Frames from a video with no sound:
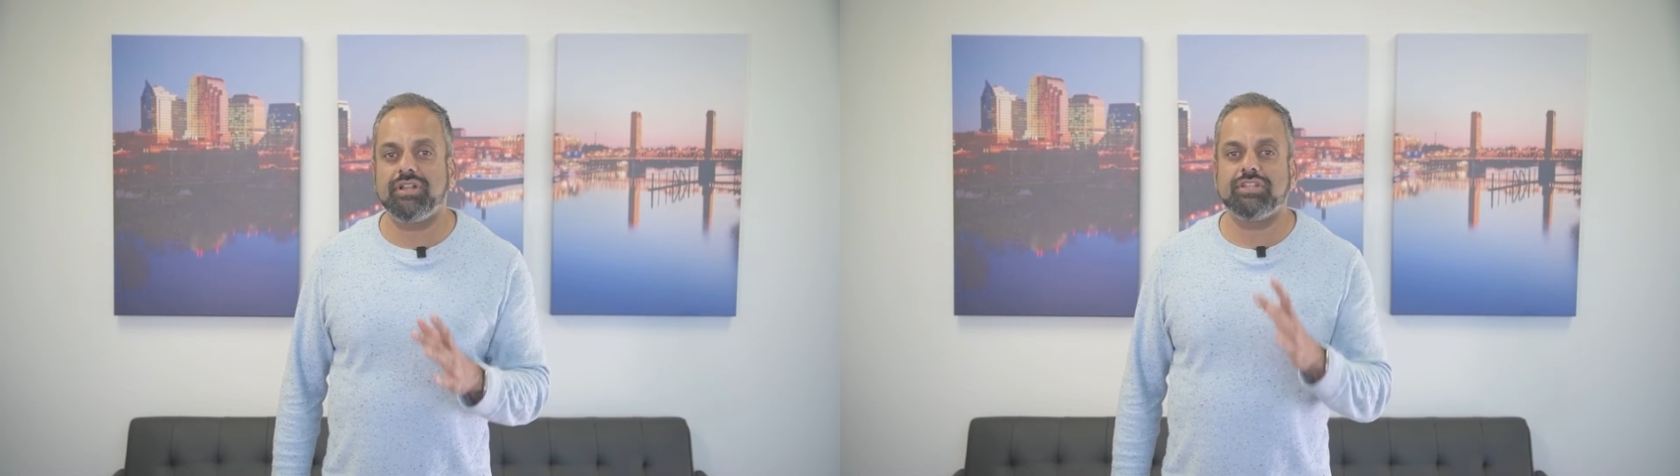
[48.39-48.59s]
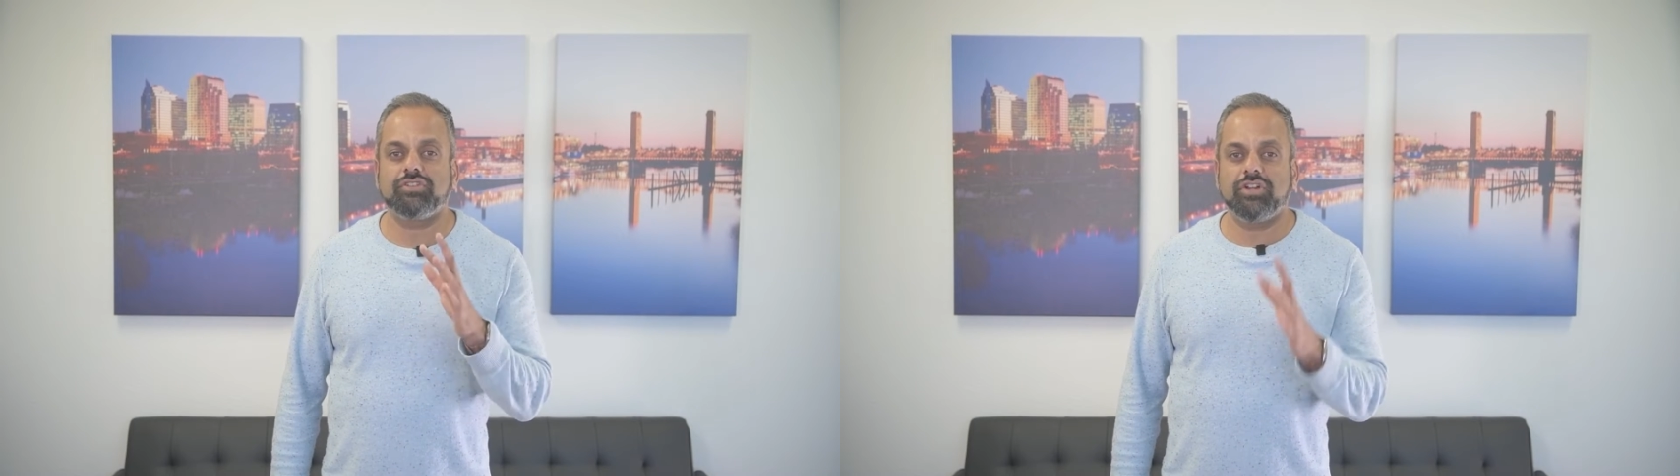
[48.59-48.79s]

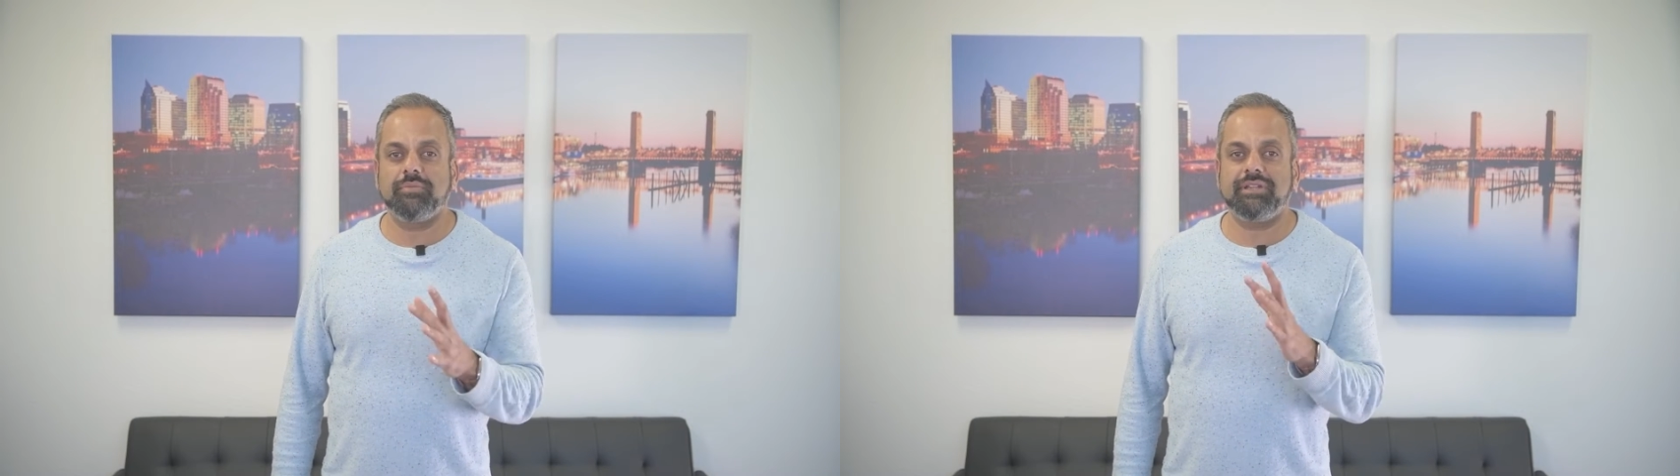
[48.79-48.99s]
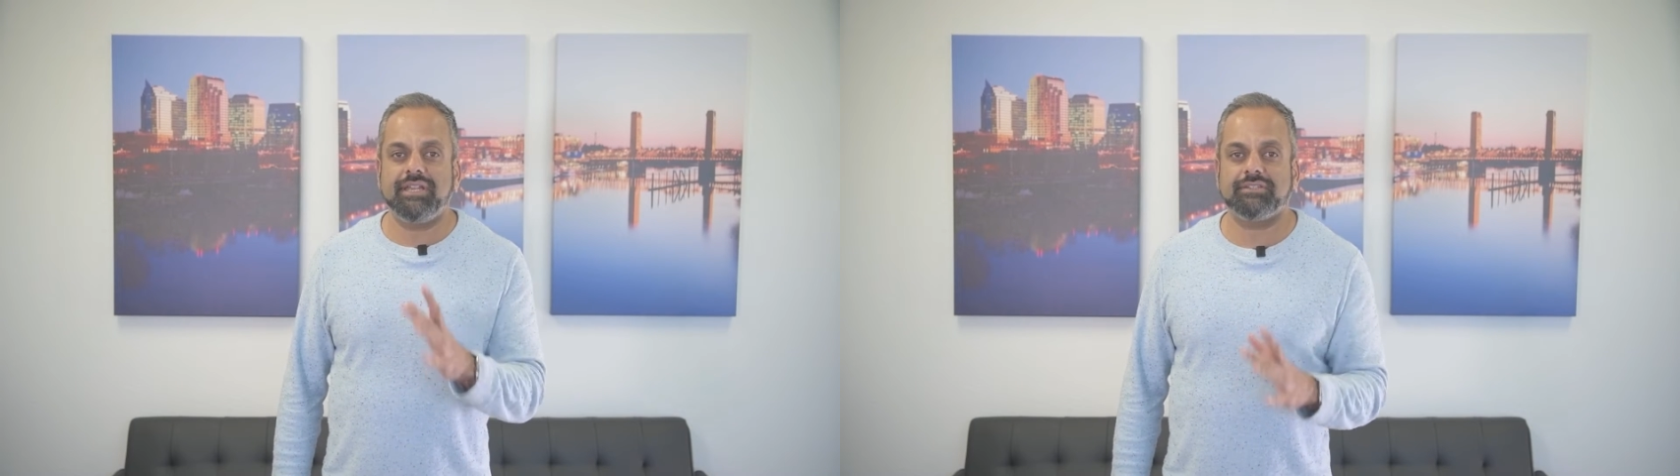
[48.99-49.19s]
is going to
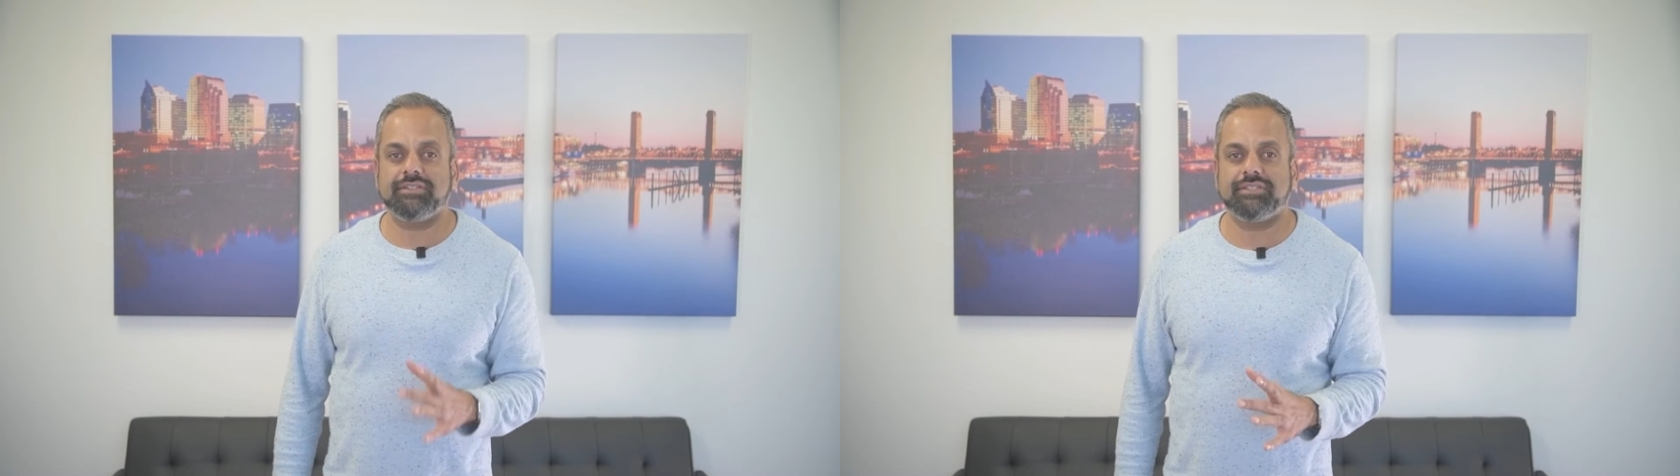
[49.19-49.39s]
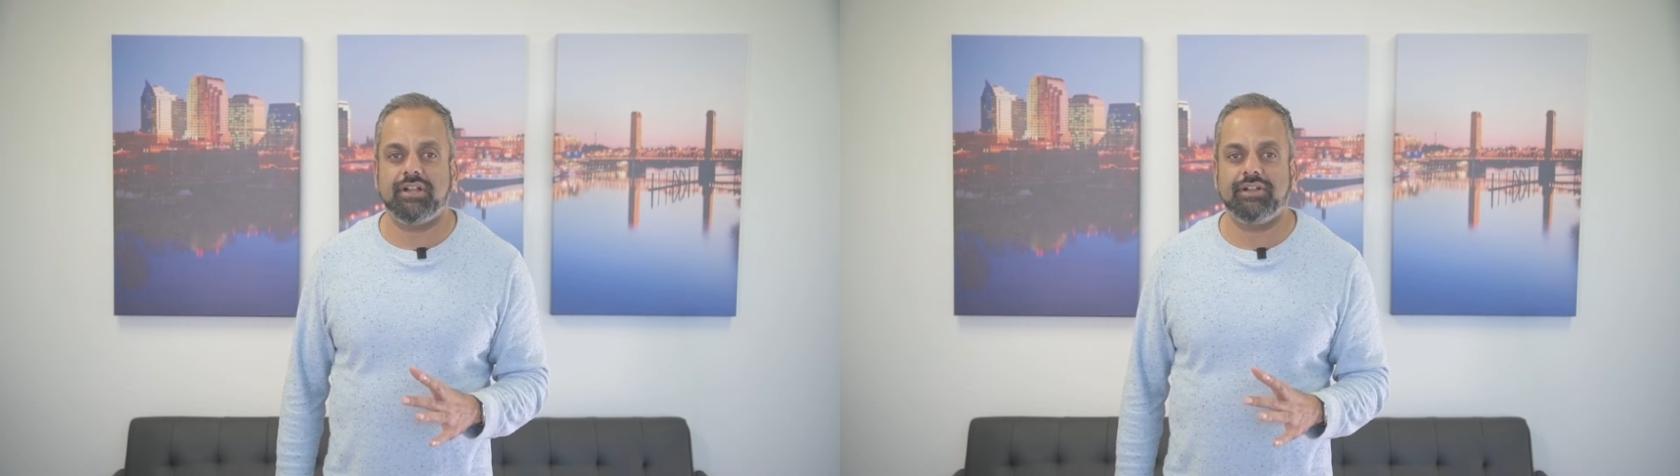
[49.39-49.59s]
be
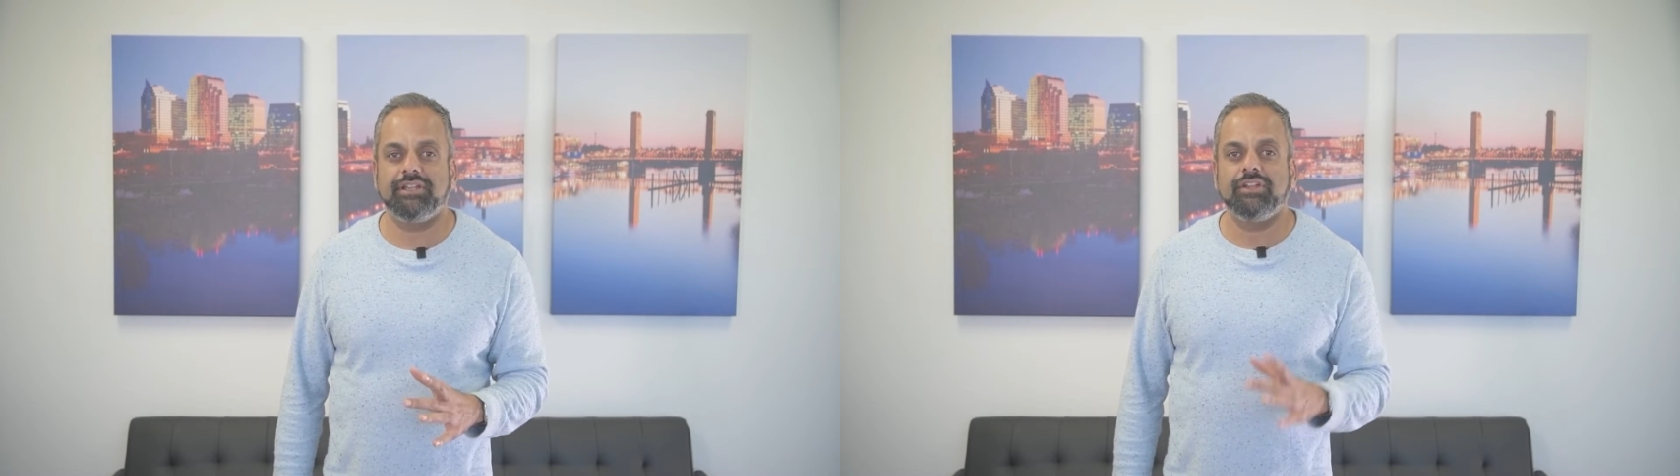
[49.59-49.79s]
necessary,